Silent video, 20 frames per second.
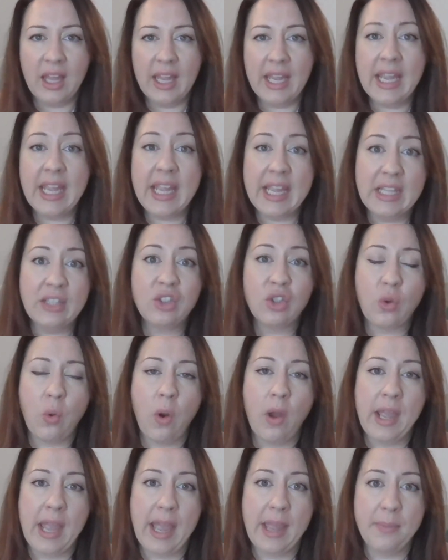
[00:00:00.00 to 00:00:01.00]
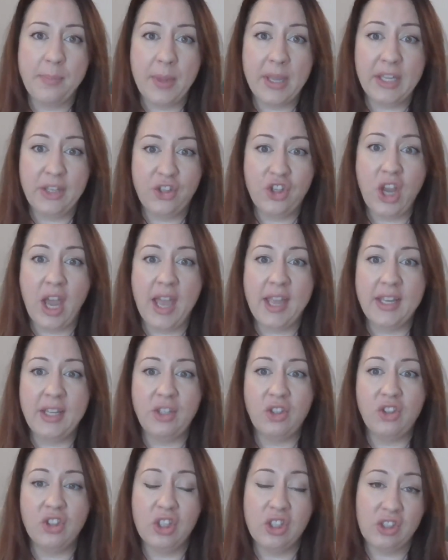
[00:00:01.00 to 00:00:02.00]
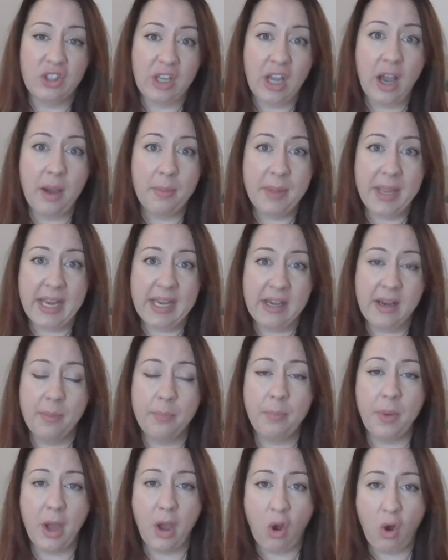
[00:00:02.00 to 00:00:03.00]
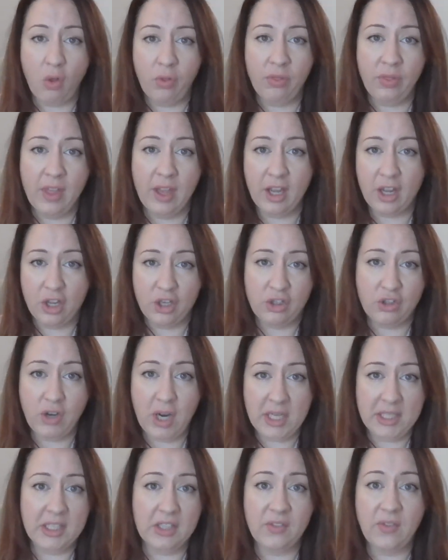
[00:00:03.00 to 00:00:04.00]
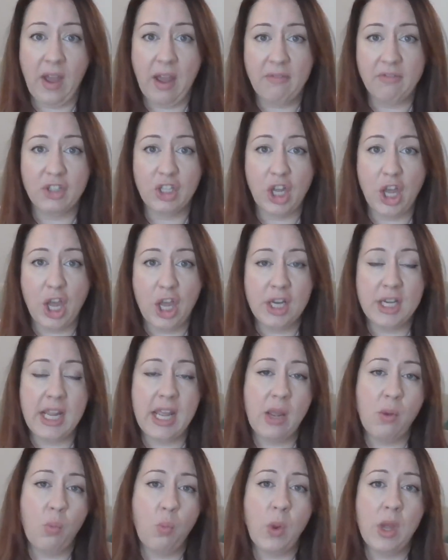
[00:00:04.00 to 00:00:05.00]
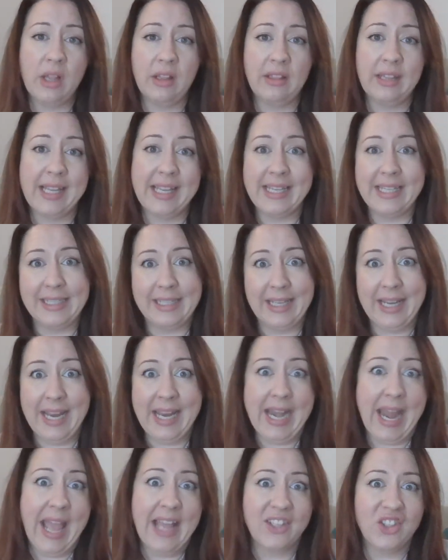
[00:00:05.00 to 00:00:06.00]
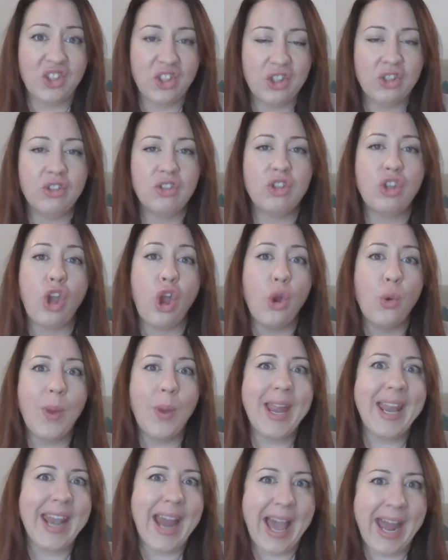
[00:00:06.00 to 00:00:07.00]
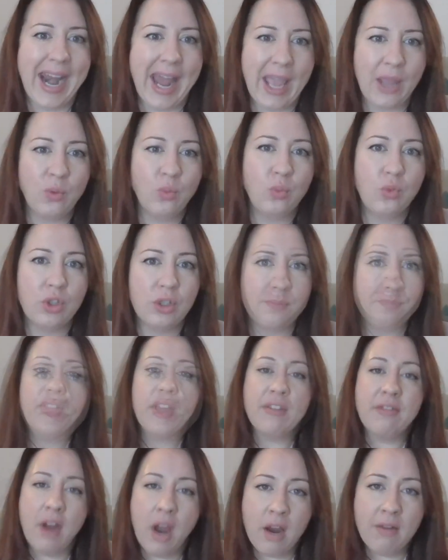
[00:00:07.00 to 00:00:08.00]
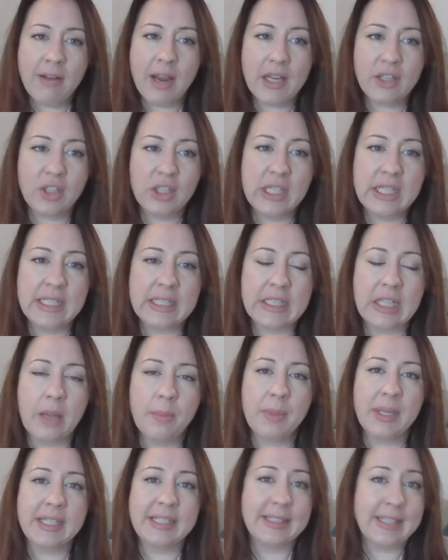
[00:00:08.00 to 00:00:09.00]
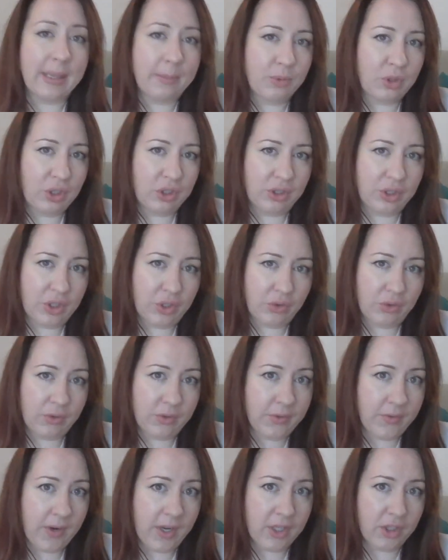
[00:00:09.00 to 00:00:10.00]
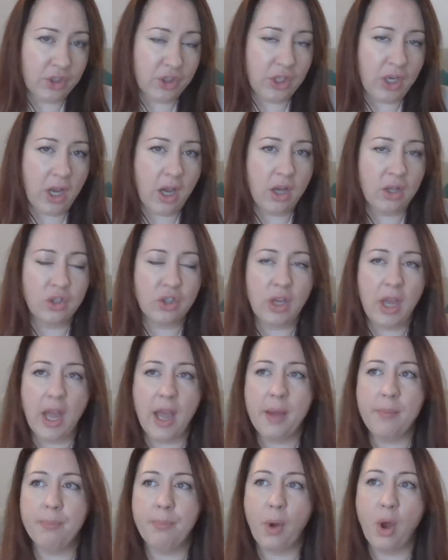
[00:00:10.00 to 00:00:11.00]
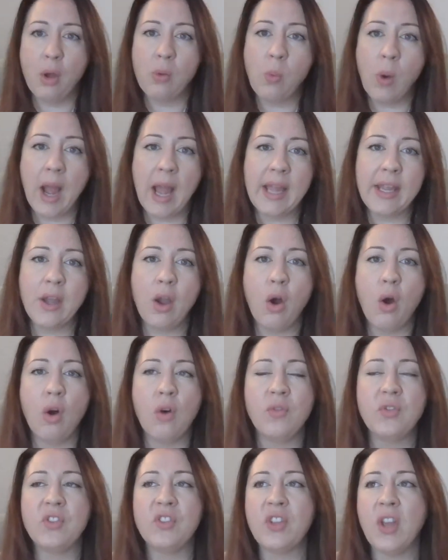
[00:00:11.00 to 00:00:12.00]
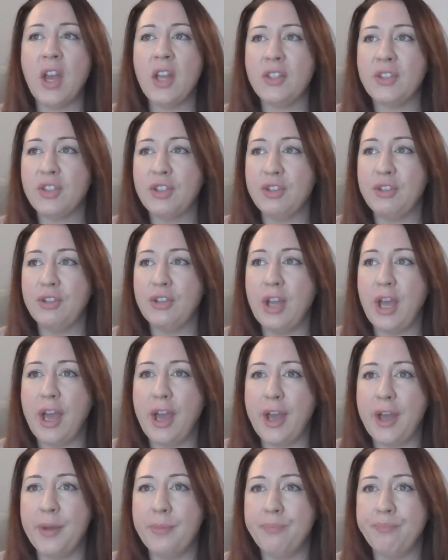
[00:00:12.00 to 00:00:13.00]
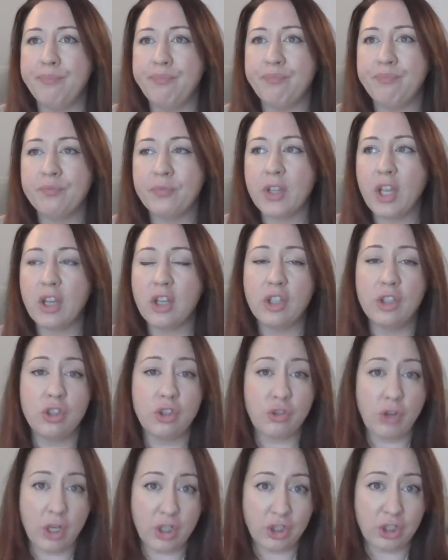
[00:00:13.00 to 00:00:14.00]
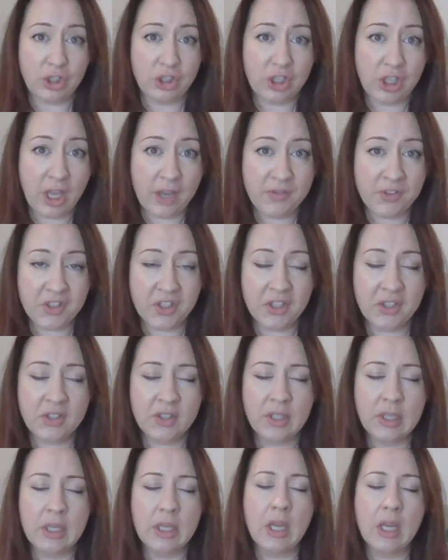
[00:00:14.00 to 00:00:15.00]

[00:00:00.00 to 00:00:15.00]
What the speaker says: it is quite a big change that's come in, but on the contractor's VAT return, it will in essence go in and out. There are actually some exceptions to the reverse charge by way of certain construction services.